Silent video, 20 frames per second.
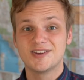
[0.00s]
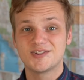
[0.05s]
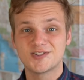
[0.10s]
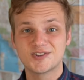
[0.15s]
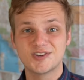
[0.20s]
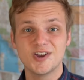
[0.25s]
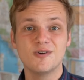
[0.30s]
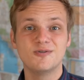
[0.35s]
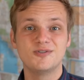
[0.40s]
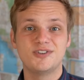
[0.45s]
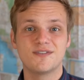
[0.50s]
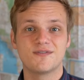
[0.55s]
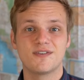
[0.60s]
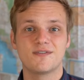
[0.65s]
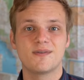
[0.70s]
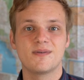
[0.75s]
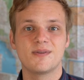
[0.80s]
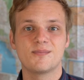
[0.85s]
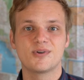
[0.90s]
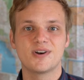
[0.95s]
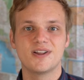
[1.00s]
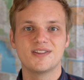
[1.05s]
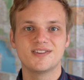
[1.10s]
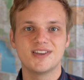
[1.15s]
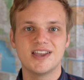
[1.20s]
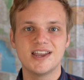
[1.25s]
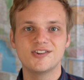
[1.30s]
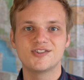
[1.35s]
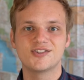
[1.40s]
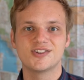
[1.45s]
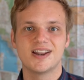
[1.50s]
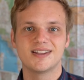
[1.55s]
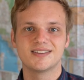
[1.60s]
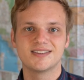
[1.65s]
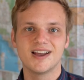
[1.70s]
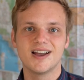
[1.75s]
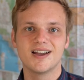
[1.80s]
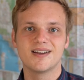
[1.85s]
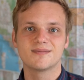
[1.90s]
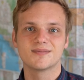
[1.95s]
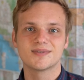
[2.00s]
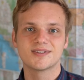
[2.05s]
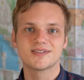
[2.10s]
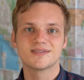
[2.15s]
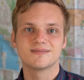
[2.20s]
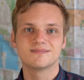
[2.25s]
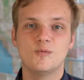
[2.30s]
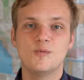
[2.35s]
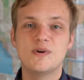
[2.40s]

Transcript: is so different from the pronunciation at times.